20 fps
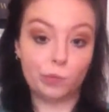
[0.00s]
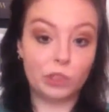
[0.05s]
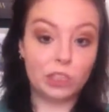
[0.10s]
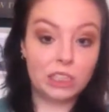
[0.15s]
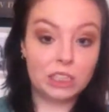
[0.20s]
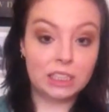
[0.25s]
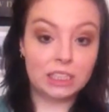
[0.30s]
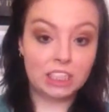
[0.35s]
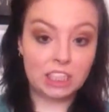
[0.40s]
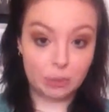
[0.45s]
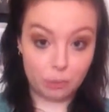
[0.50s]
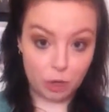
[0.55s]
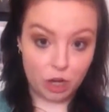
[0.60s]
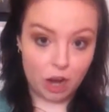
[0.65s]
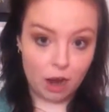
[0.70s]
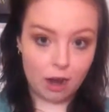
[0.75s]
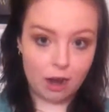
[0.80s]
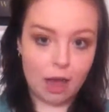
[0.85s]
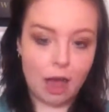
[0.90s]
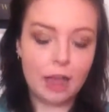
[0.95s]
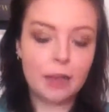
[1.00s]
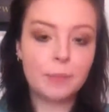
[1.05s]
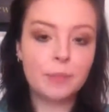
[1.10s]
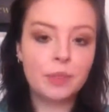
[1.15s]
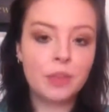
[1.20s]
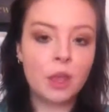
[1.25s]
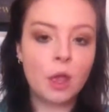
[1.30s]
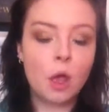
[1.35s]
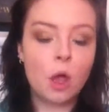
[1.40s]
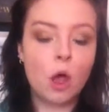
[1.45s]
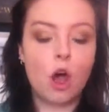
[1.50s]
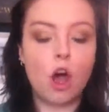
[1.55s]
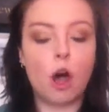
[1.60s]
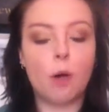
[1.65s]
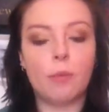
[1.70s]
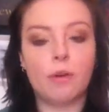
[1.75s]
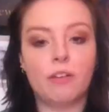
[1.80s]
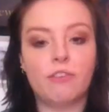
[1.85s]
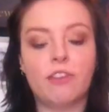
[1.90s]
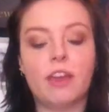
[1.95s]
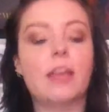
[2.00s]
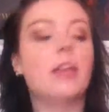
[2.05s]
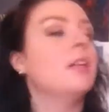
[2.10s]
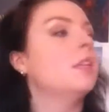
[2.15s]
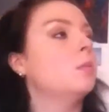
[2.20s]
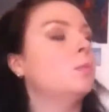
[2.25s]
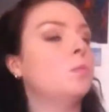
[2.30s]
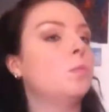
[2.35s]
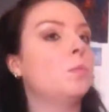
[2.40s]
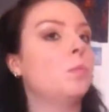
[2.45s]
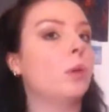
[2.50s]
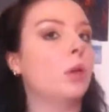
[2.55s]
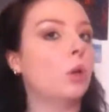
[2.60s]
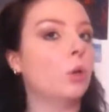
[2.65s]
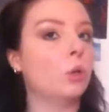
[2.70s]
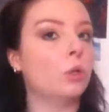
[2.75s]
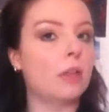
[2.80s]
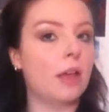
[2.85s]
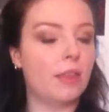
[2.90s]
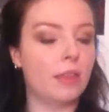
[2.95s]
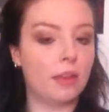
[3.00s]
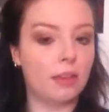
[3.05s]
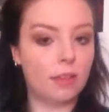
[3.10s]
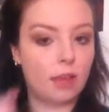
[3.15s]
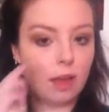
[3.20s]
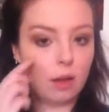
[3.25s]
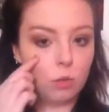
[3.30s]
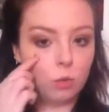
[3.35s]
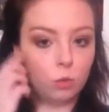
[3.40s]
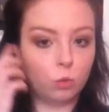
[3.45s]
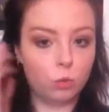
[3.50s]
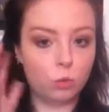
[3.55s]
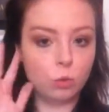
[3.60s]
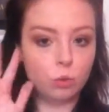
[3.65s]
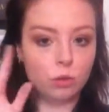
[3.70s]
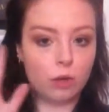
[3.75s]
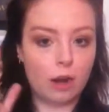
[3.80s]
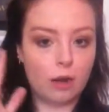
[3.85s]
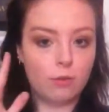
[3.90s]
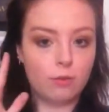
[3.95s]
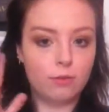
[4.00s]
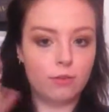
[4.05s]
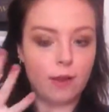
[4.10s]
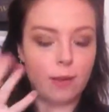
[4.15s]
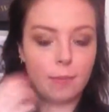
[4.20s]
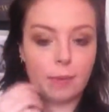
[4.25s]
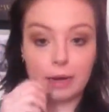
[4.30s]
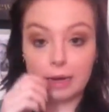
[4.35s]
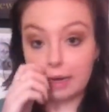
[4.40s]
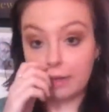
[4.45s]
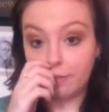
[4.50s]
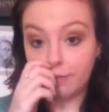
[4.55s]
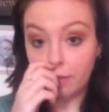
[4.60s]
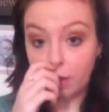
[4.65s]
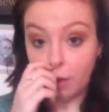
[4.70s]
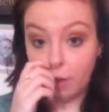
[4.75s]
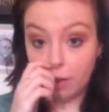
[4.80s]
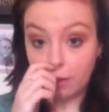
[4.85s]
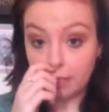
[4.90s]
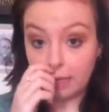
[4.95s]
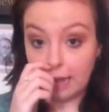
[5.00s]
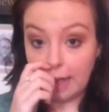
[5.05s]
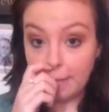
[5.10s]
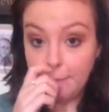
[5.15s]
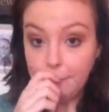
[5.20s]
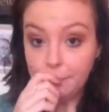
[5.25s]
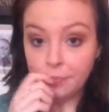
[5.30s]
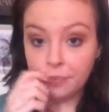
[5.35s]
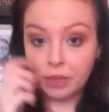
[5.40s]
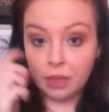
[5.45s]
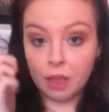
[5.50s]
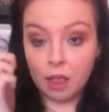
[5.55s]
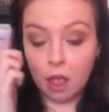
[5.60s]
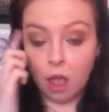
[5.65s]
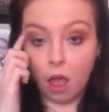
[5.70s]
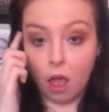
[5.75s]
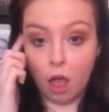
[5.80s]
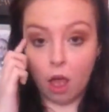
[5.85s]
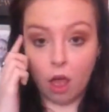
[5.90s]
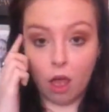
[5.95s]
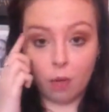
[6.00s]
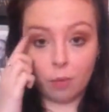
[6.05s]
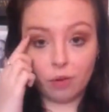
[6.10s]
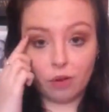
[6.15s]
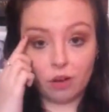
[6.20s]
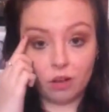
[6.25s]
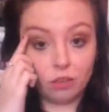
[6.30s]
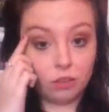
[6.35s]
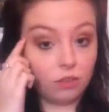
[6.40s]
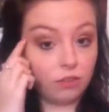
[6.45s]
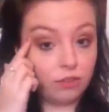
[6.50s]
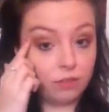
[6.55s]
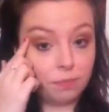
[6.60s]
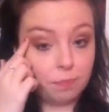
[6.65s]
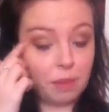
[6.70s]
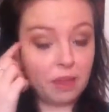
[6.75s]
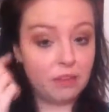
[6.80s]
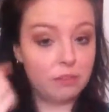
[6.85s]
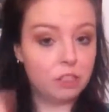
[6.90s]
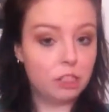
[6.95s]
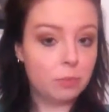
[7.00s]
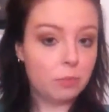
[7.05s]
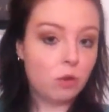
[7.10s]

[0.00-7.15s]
shimmery highlight on my face, because I think that will reflect badly in photos again. We've got a bit of shimmer